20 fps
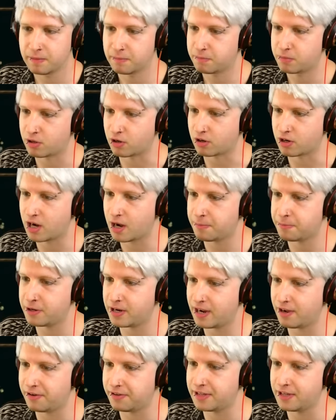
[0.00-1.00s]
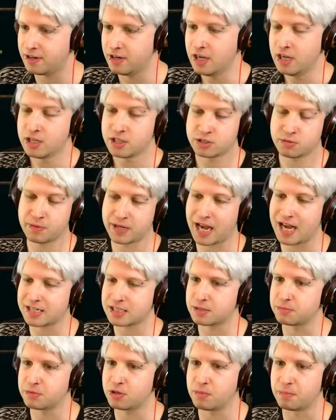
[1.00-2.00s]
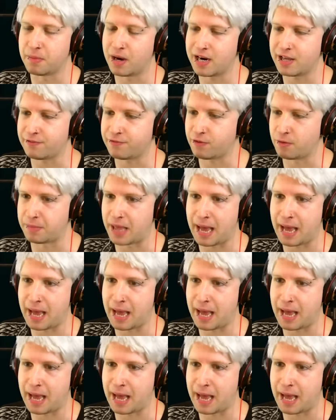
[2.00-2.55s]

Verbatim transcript: Put our copper down in there. So we got some good money from